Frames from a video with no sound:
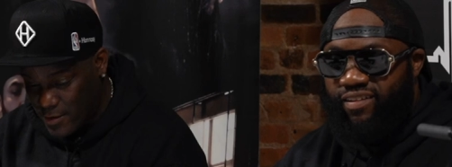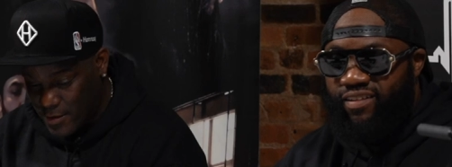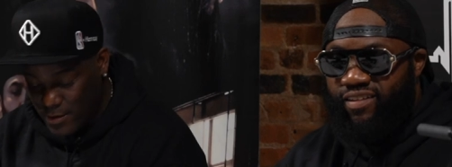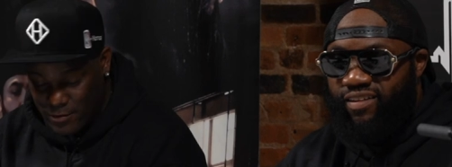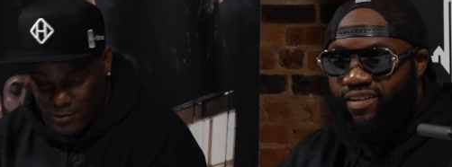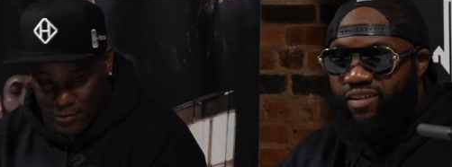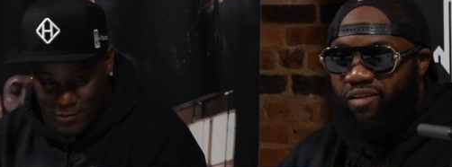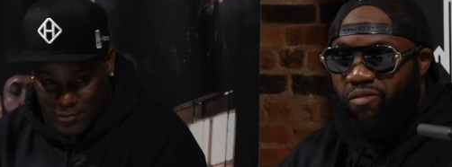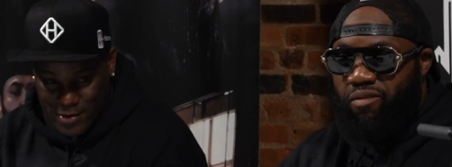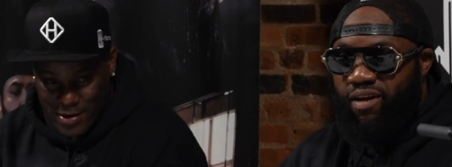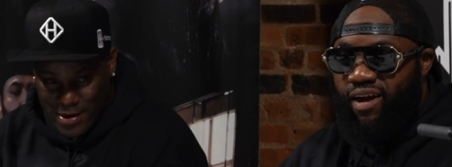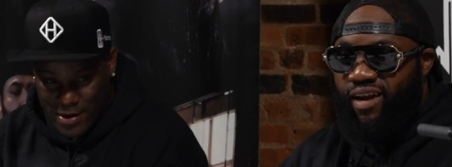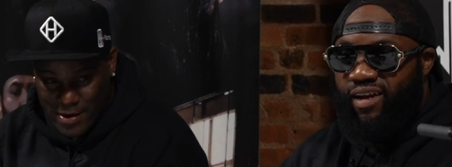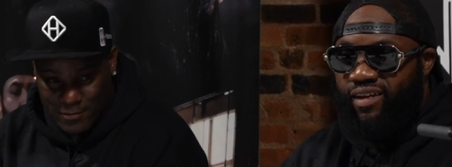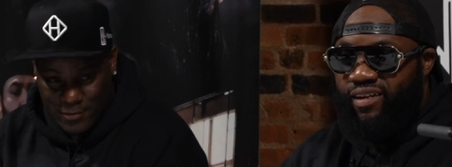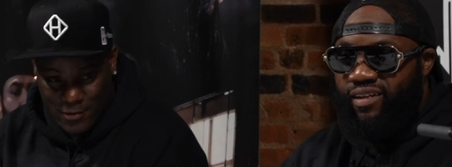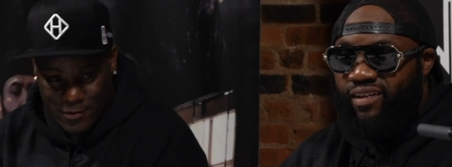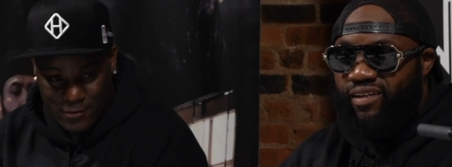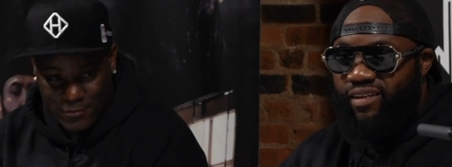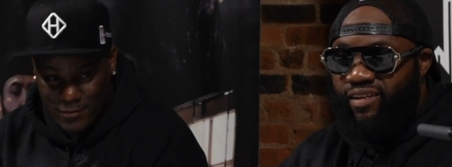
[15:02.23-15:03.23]
Speaker 1: of that. No cap,
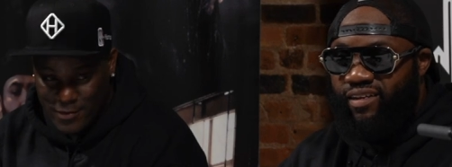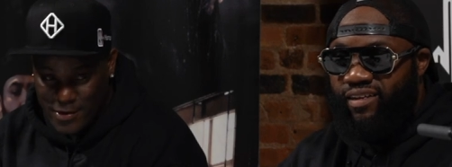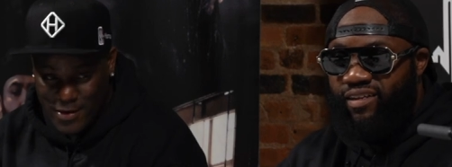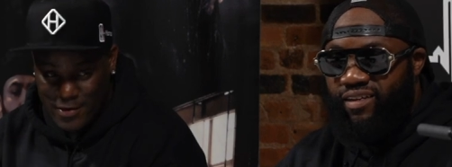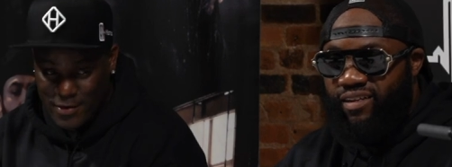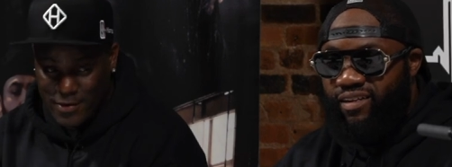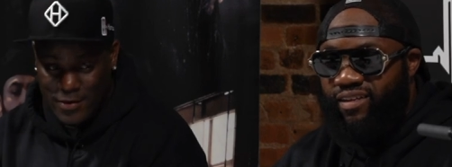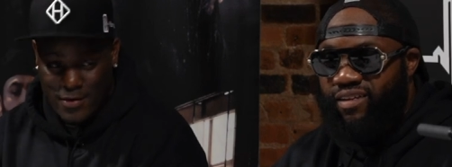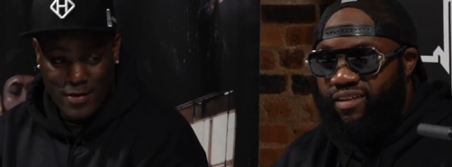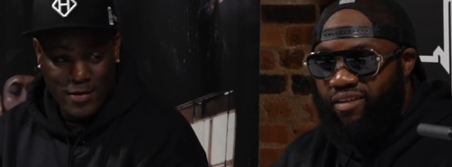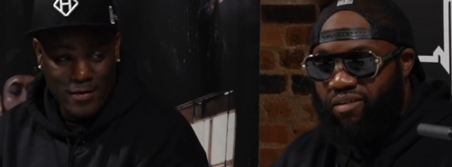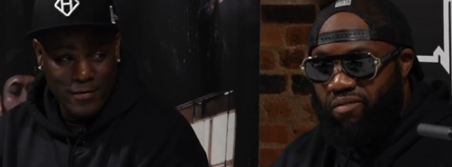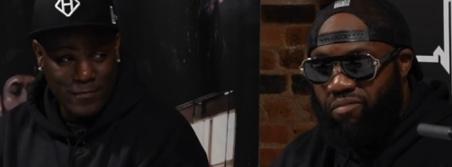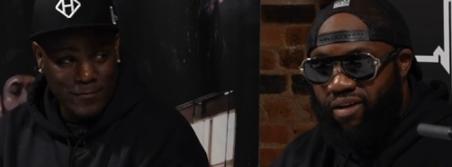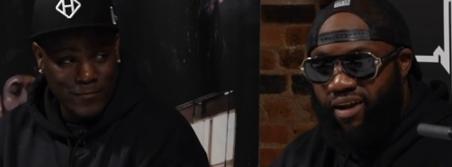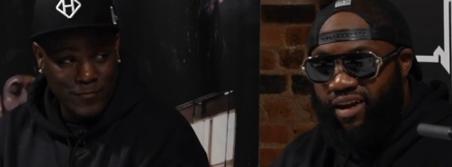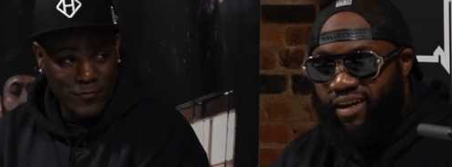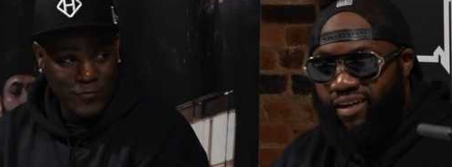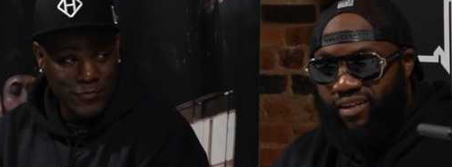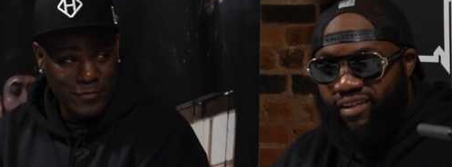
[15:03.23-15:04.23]
no none of
Speaker 2: that.
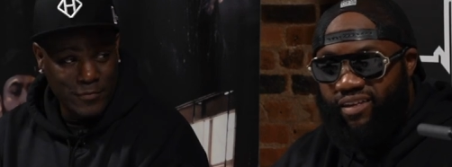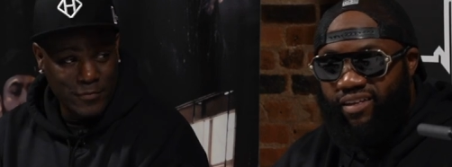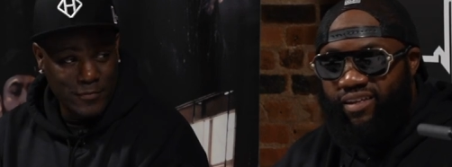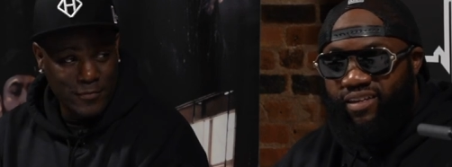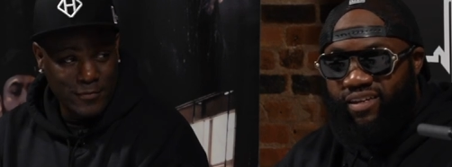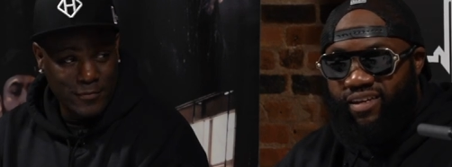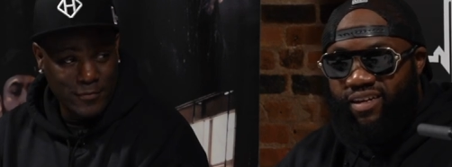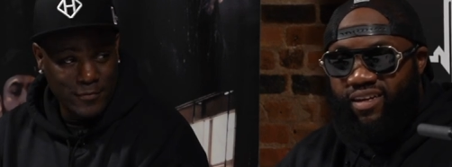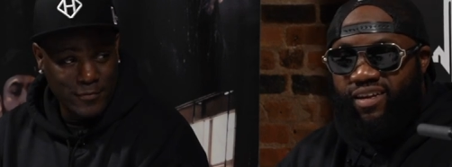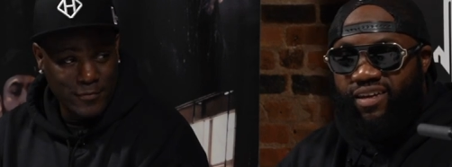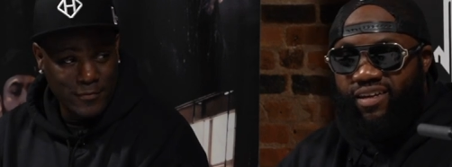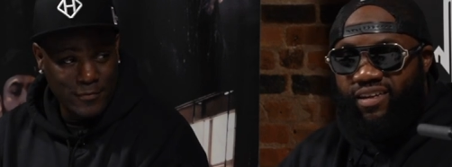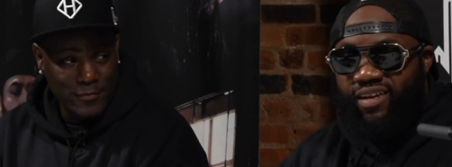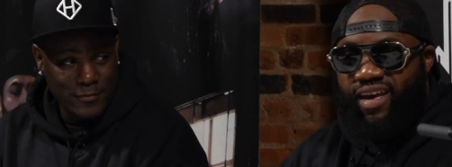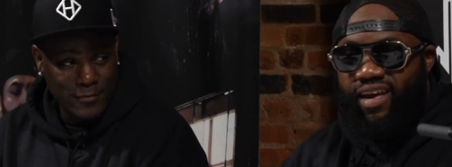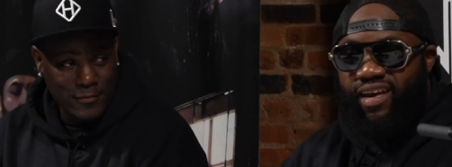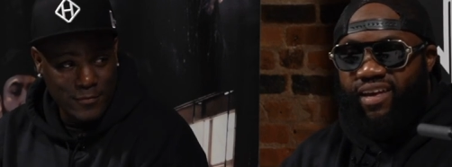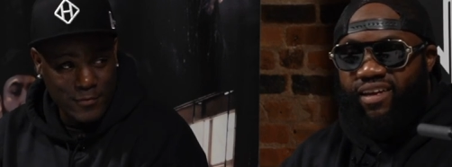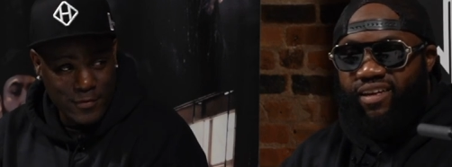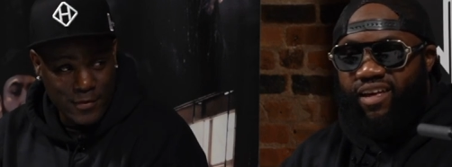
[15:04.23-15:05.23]
Right. Yeah.
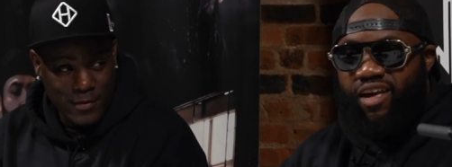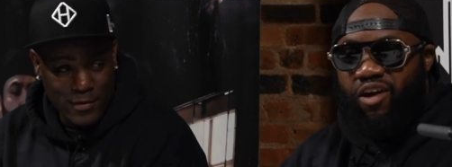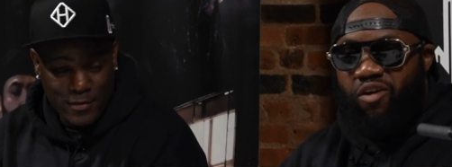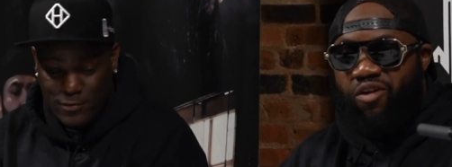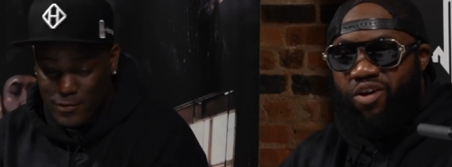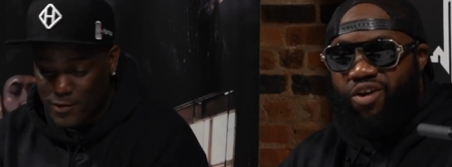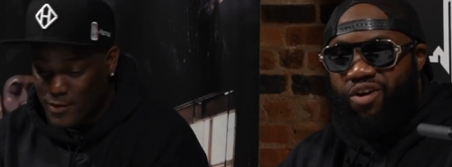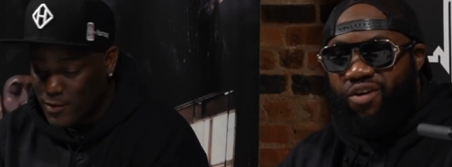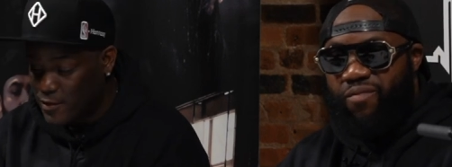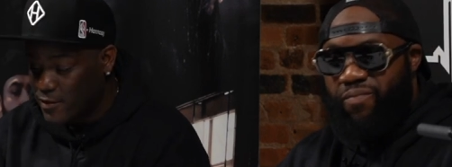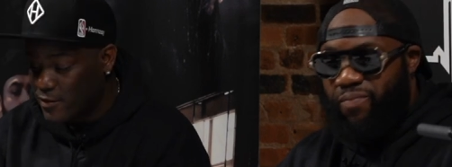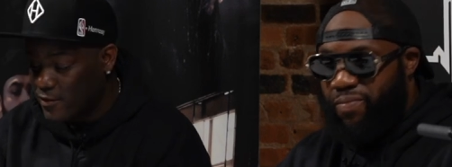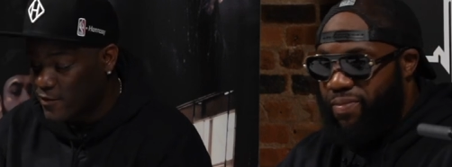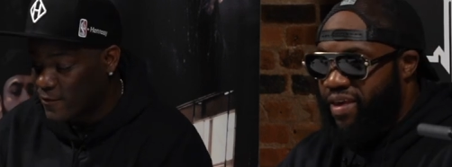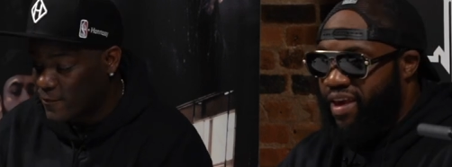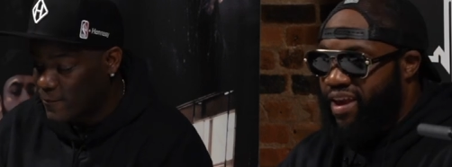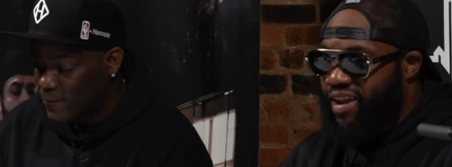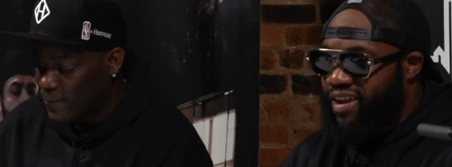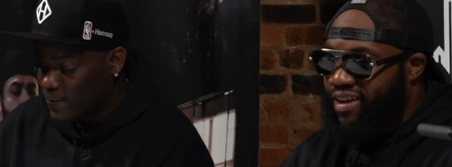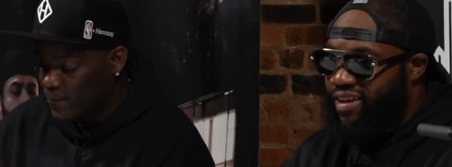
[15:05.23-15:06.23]
Yeah, it is what it is.
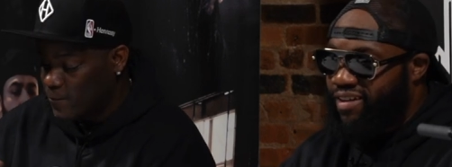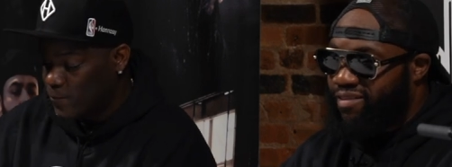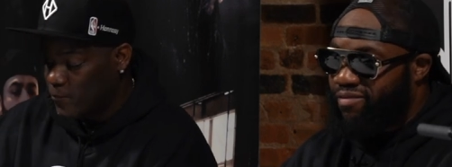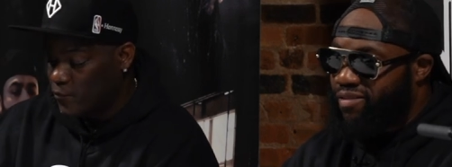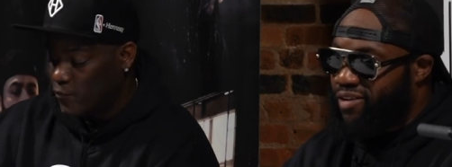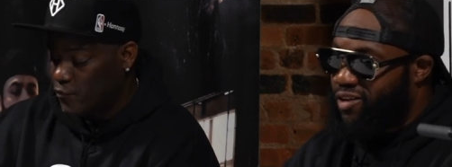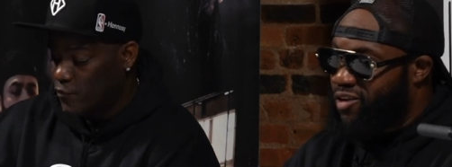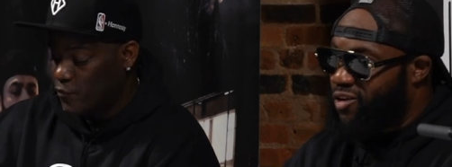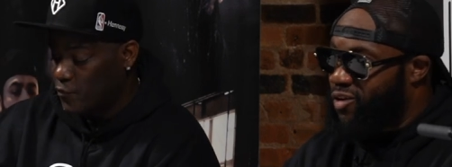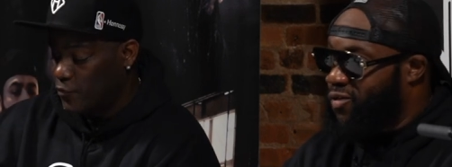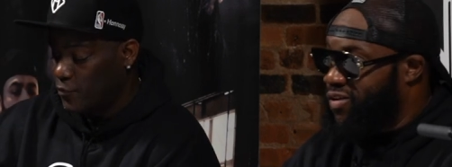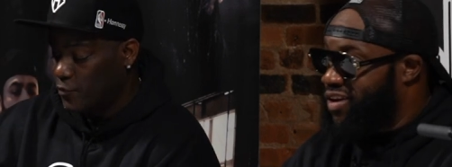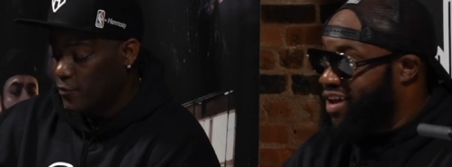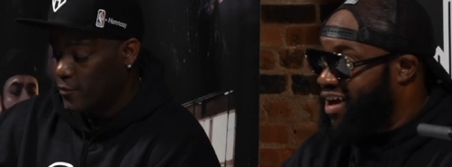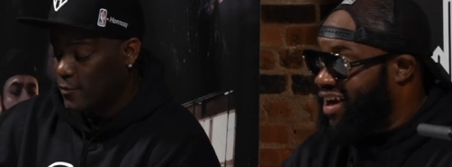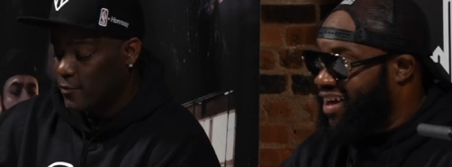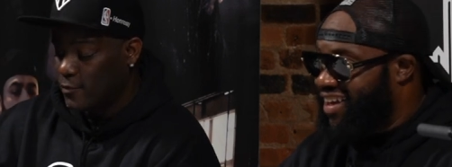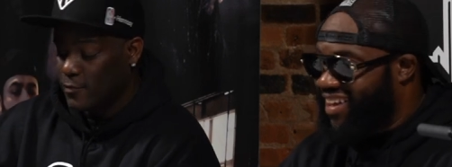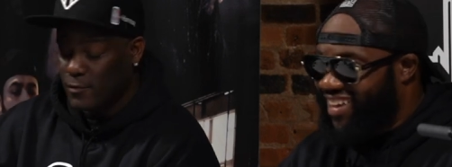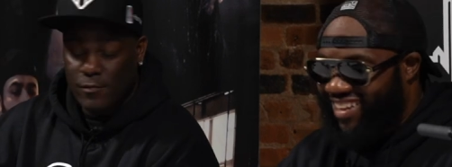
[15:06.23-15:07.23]
And uh, you know, not